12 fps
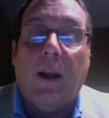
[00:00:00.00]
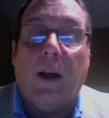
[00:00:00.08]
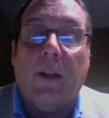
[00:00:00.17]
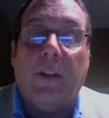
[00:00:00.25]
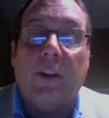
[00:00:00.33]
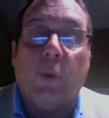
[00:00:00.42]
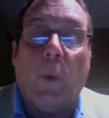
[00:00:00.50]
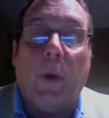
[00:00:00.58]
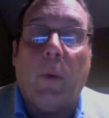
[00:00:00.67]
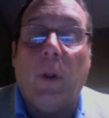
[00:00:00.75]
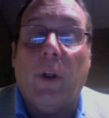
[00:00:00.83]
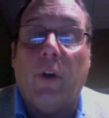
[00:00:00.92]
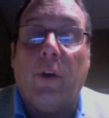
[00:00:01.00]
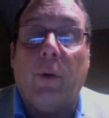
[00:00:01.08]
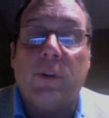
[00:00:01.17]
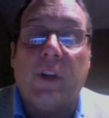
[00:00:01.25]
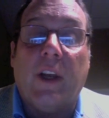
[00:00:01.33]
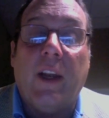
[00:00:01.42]
This week we learned it
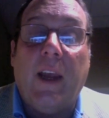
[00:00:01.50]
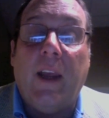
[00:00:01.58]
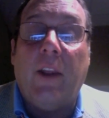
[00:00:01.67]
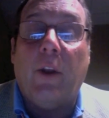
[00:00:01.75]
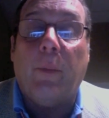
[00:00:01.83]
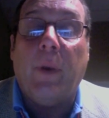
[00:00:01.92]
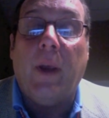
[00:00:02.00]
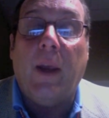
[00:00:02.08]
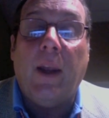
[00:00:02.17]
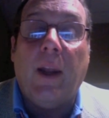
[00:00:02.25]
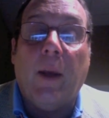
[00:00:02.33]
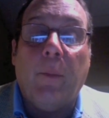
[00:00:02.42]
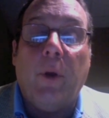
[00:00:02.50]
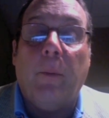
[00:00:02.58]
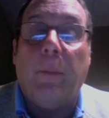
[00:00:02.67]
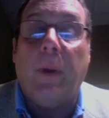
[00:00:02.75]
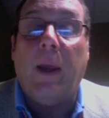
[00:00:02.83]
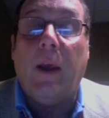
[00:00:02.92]
was going to either be
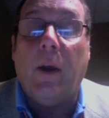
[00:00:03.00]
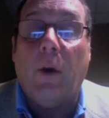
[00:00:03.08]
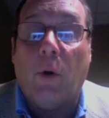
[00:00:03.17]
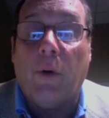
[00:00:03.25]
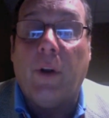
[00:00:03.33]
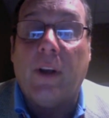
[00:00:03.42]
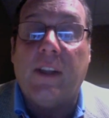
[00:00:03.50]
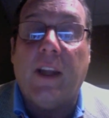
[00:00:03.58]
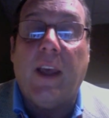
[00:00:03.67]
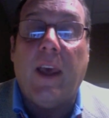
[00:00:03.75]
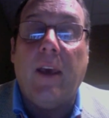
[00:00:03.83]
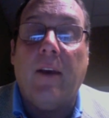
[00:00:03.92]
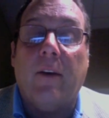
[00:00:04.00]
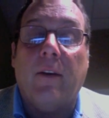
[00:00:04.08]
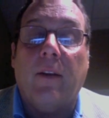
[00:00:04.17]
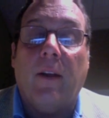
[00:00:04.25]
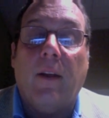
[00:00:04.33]
EWB or Dusty Keel.